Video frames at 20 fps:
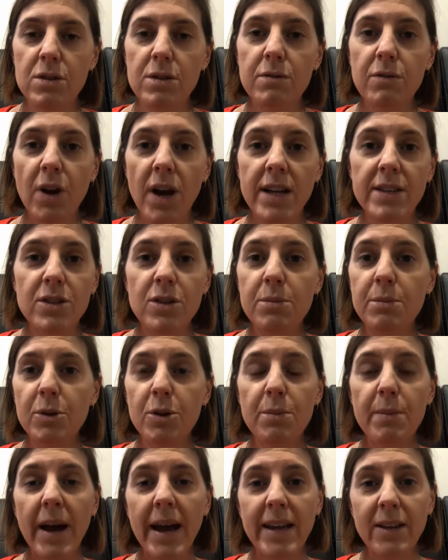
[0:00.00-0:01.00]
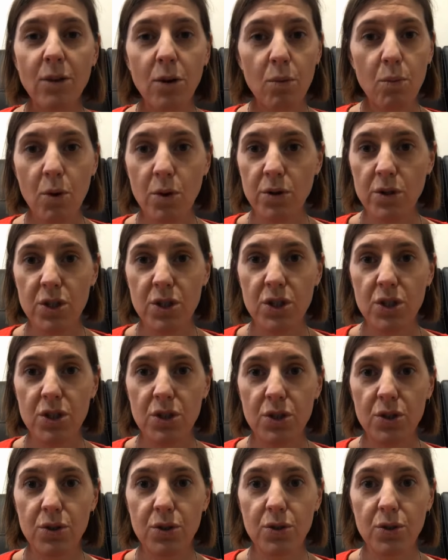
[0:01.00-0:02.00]
grants, you may not want
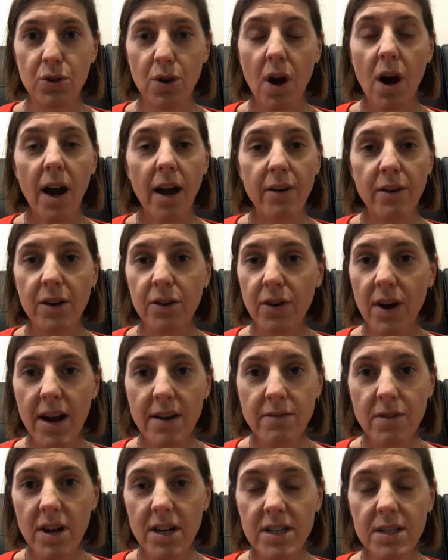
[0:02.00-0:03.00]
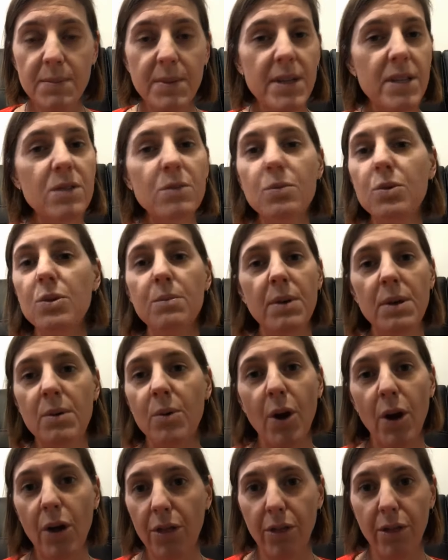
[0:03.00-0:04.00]
to hire a grant writer because it wouldn't be
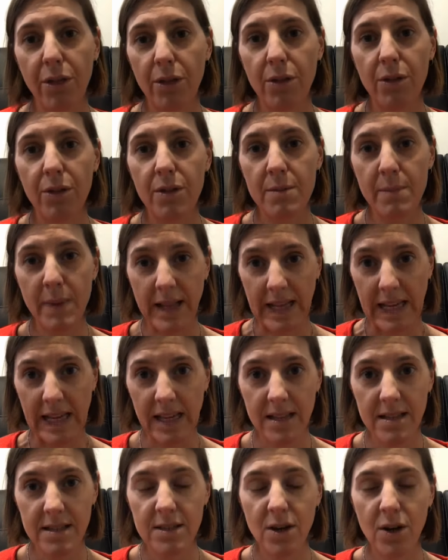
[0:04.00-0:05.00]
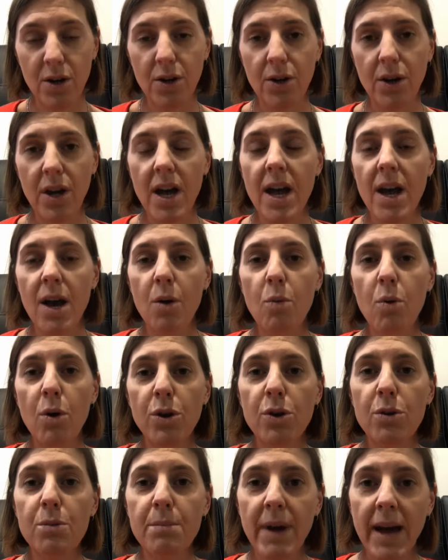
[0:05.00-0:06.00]
worth the money. So what
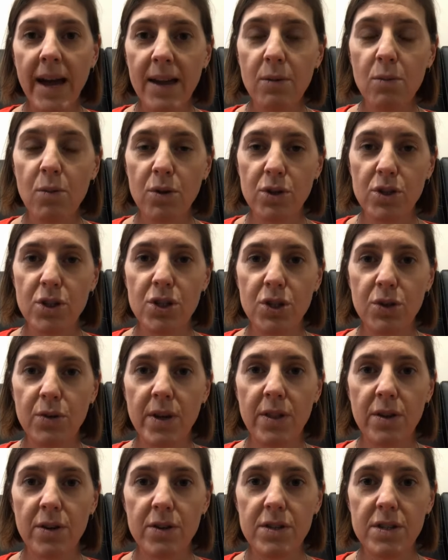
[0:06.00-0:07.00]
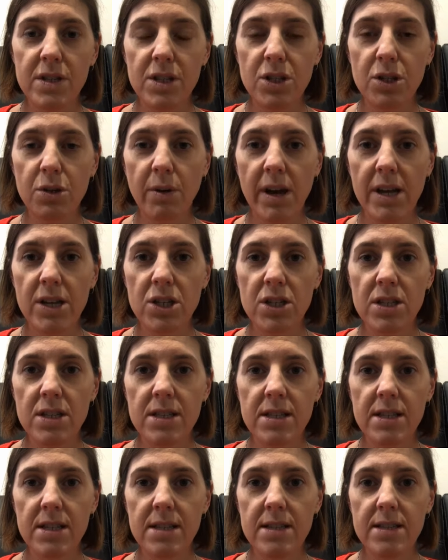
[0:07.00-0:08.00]
you may want to do in those
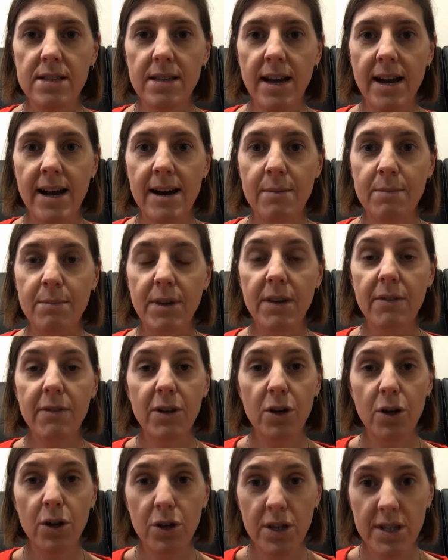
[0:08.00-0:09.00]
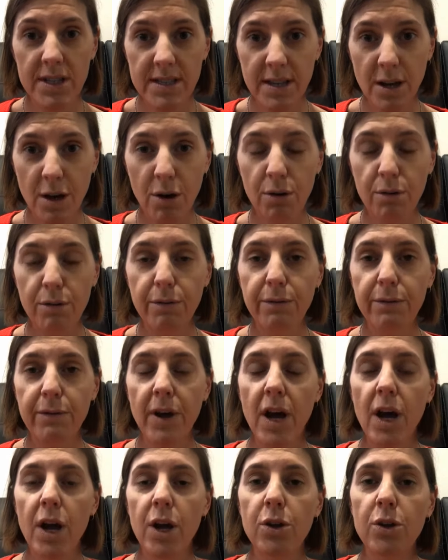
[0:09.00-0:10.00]
situations is give it a go yourself.
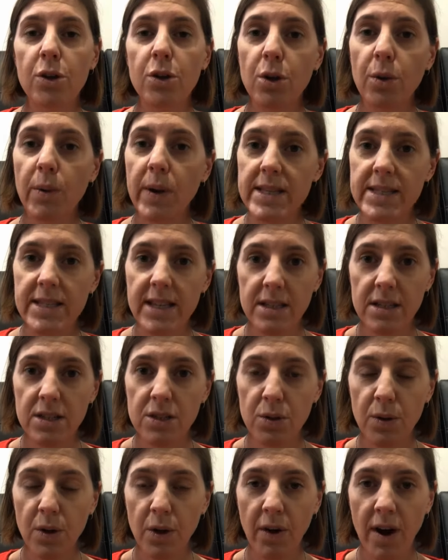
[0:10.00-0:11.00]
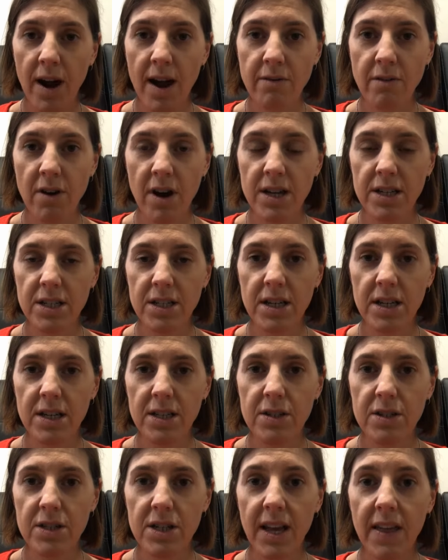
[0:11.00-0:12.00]
You could always send it to a grant writer
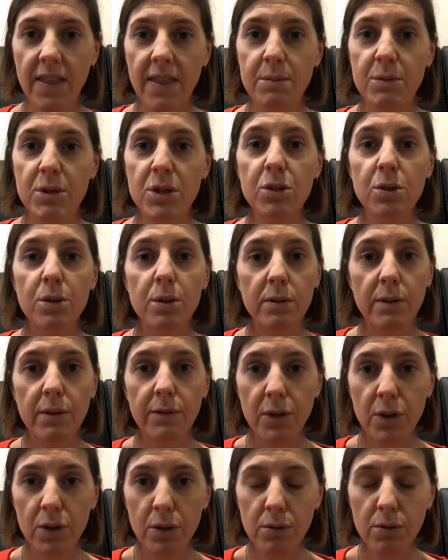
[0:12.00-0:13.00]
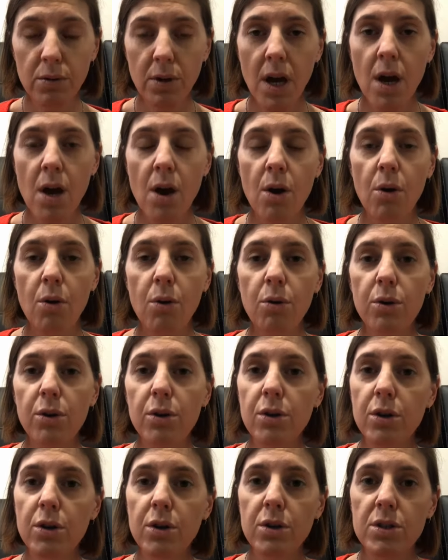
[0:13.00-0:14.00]
to get them to do a review, or
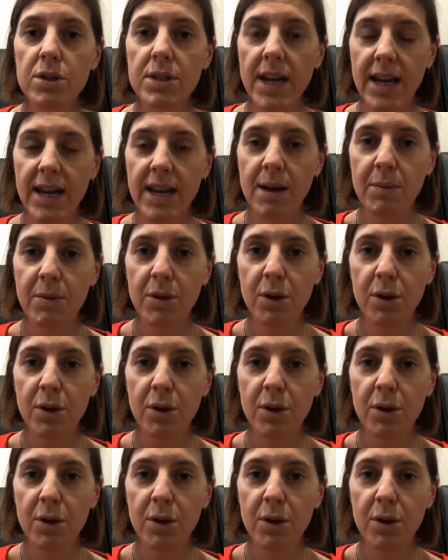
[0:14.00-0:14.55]
you could take up